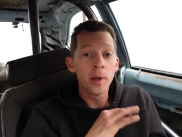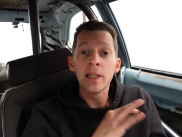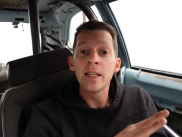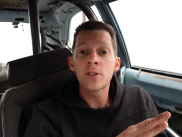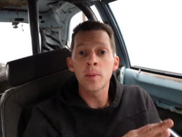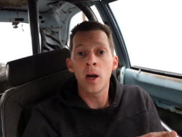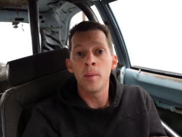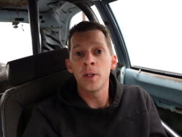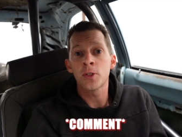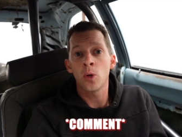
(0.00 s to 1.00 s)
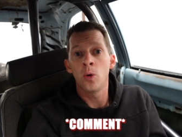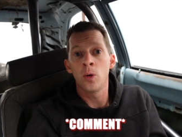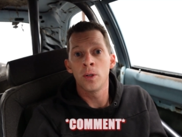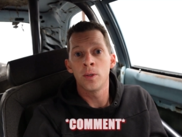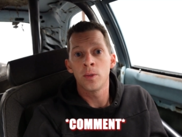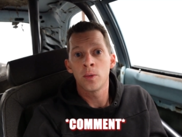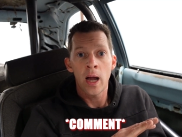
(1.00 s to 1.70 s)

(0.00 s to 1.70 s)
But leave some comments on